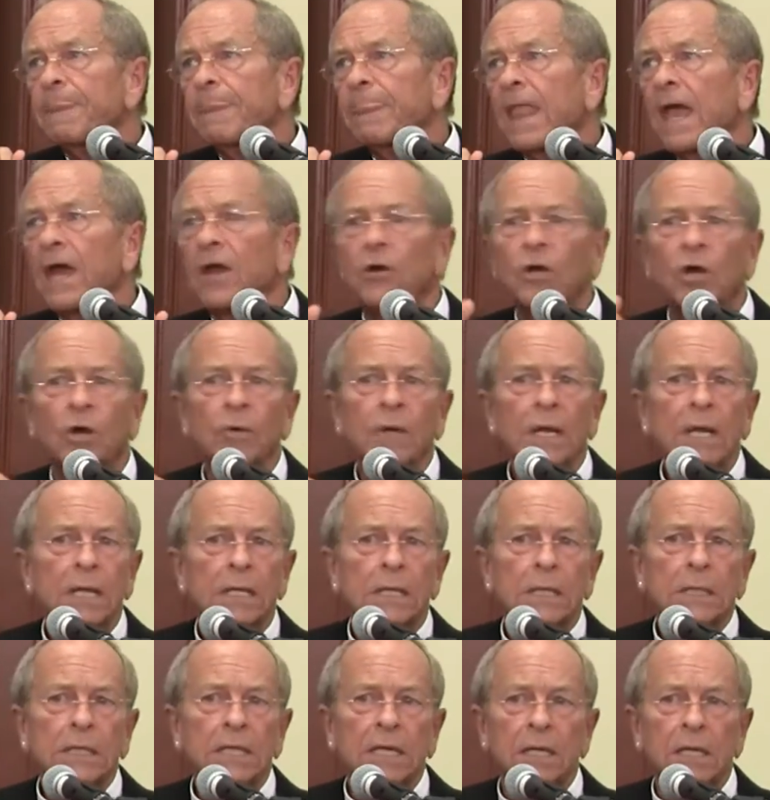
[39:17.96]
I don't know.
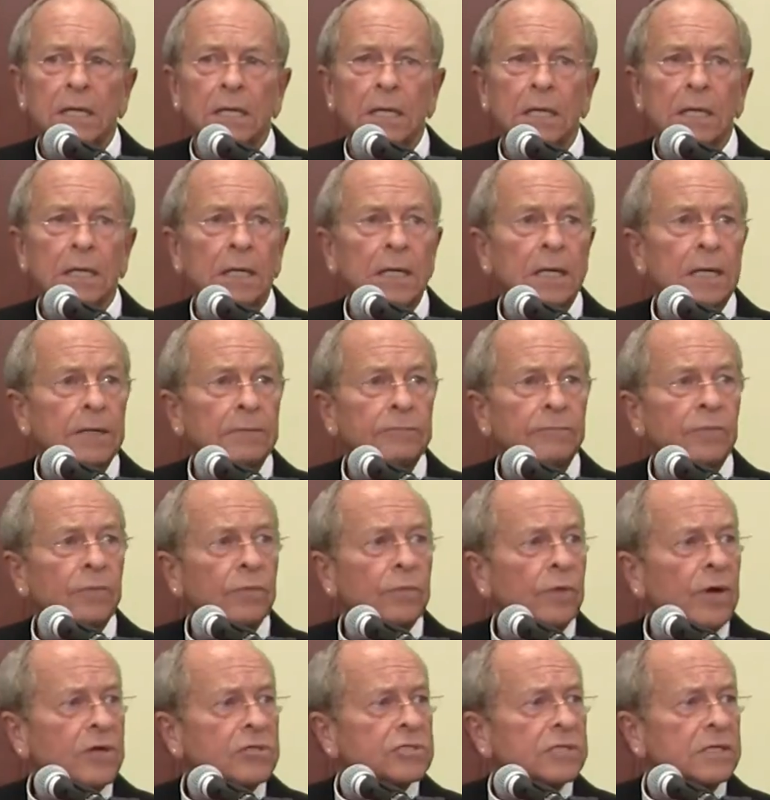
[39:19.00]
The, um,
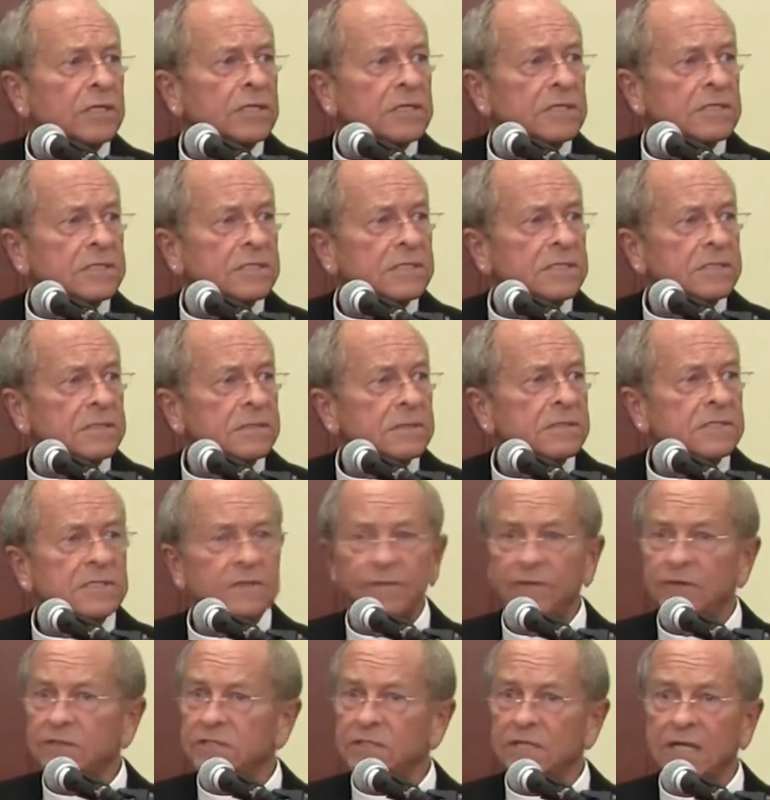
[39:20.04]
Russia is
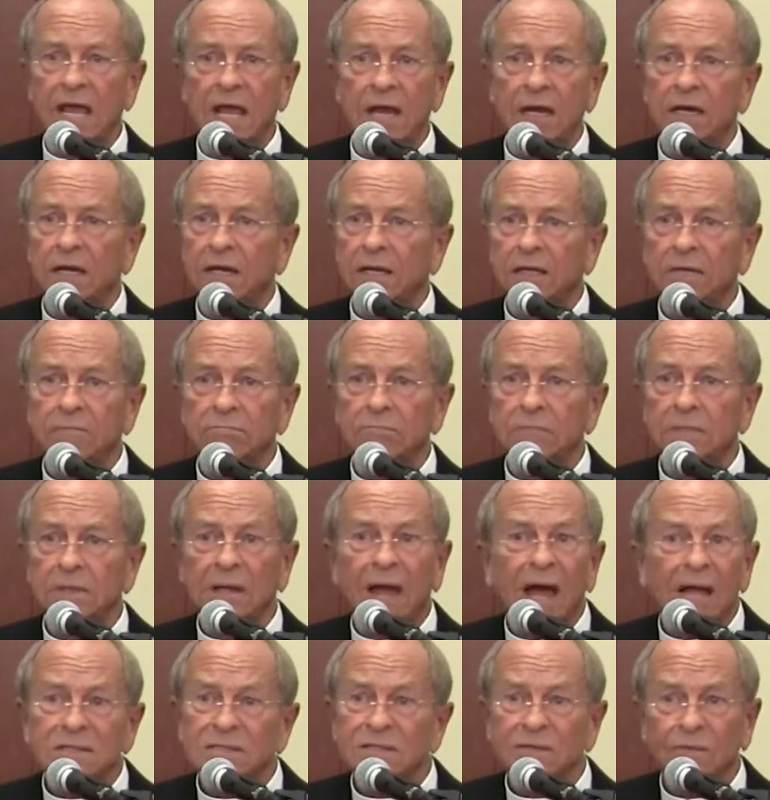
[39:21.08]
sophisticated in
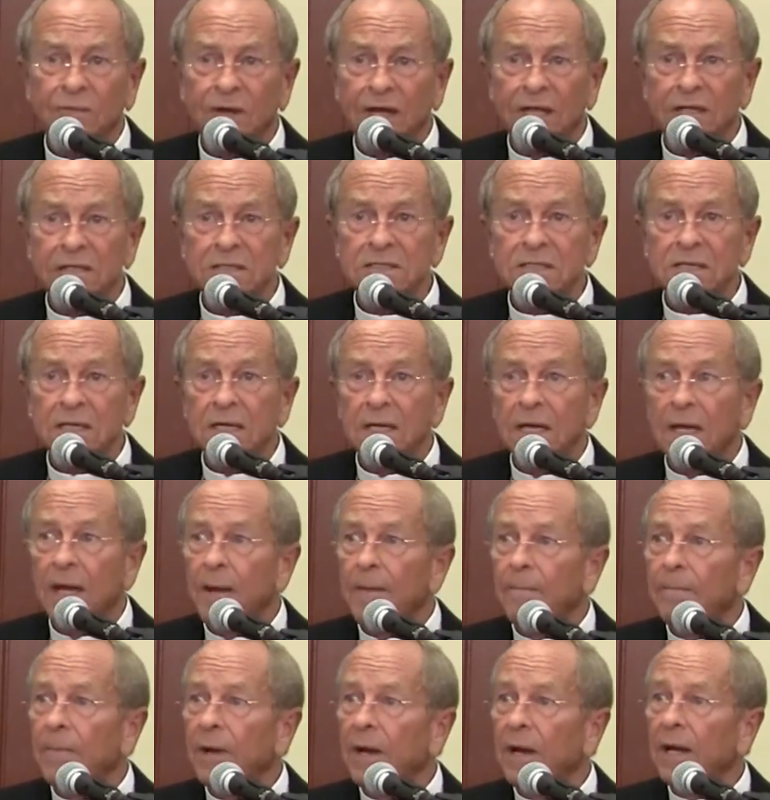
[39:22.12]
lots of ways,
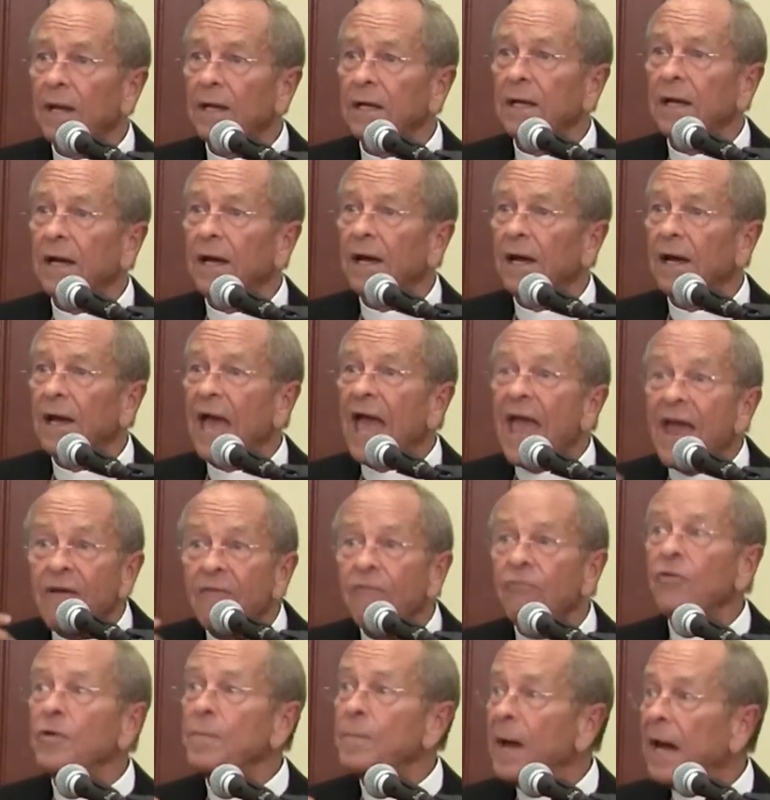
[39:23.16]
but uh,
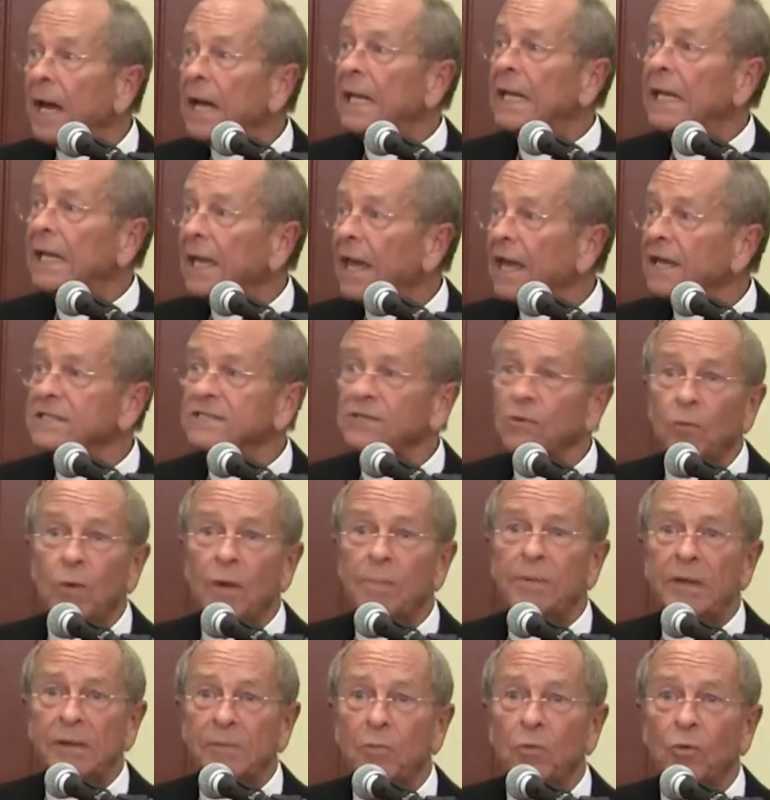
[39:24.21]
everybody likes a
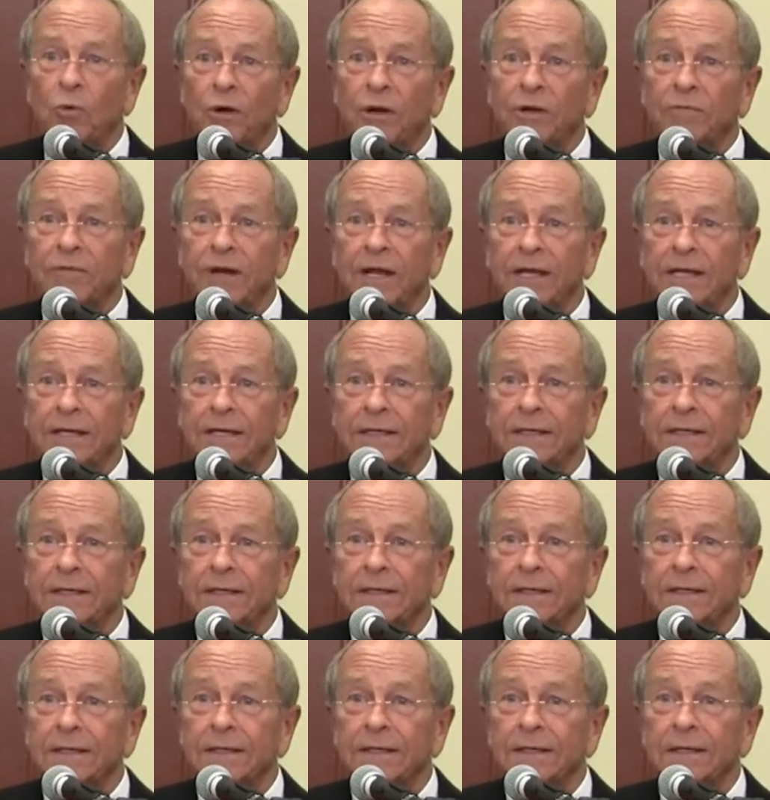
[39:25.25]
whipping boy, right?
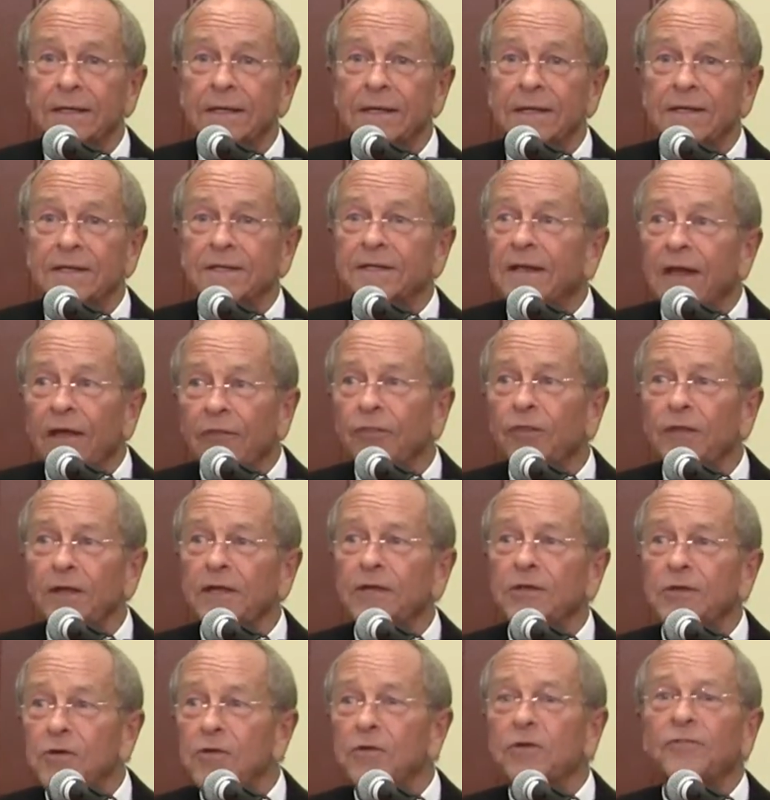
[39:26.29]

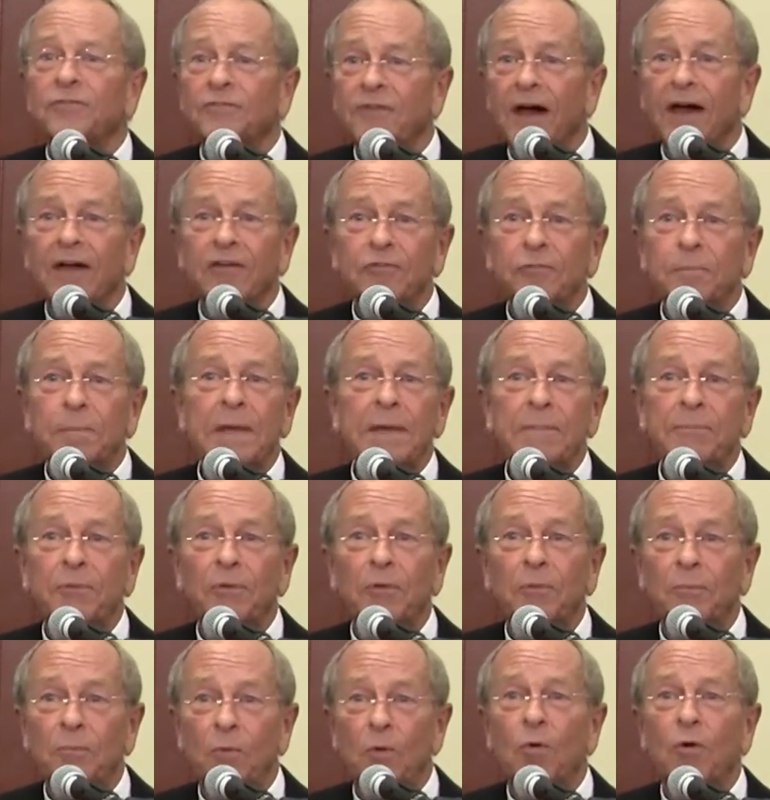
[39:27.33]
Nothing unifies
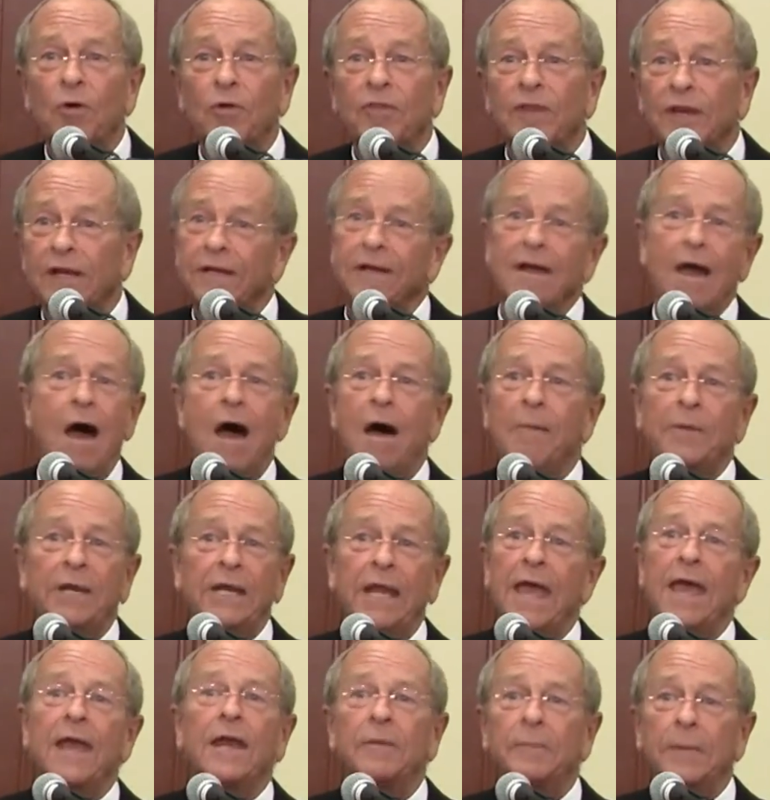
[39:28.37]
people more than a common
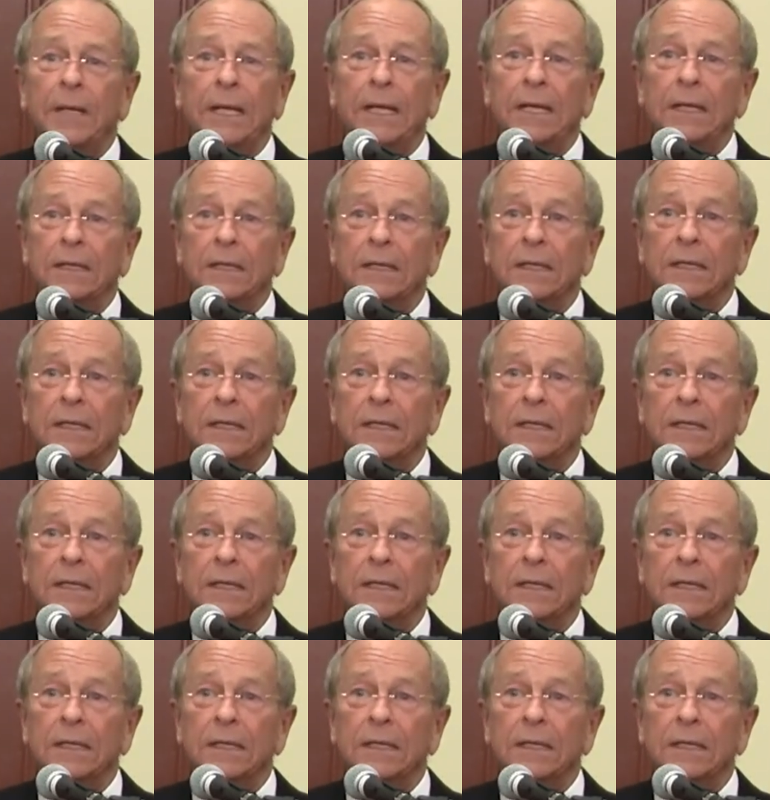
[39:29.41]
enemy.